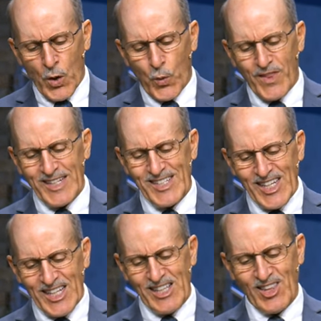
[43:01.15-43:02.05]
With
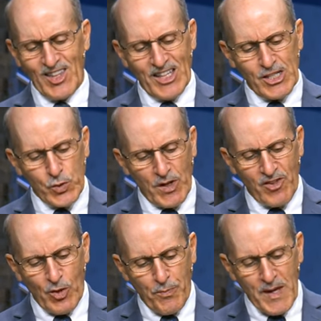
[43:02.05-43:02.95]
intense
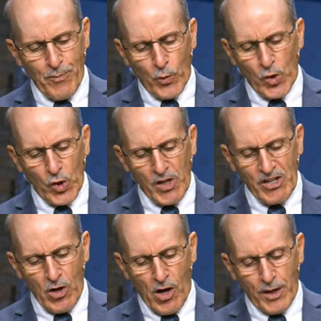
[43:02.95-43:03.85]
interest, the people were
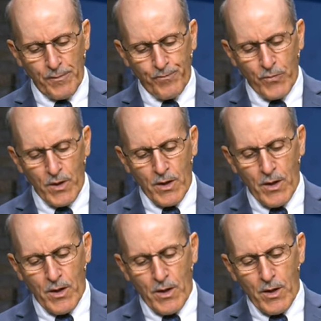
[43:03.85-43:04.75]
looking on.
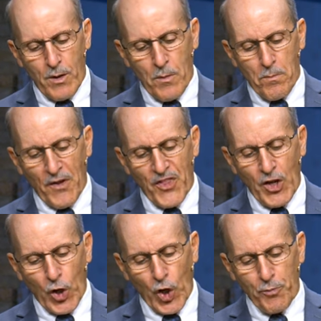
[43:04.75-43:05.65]
But
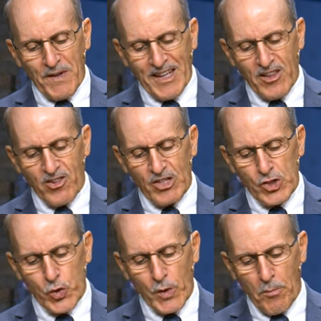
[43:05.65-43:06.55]
the earth begins to
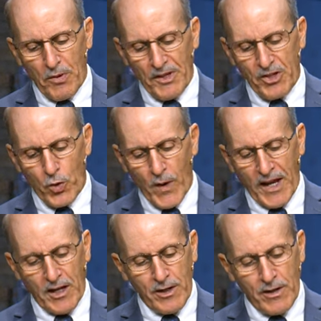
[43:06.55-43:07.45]
tremble and
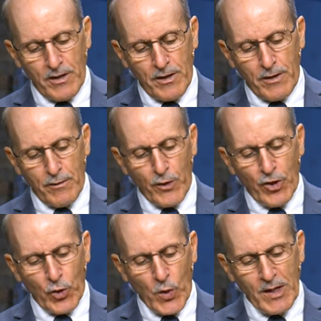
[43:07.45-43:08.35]
quake, for the
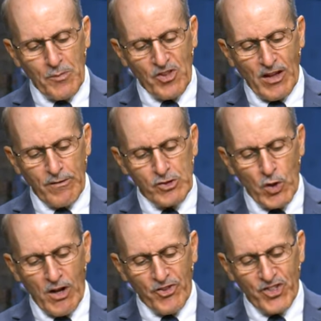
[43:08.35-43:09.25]
Lord himself
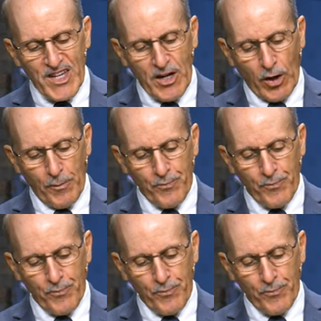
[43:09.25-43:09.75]
draws near.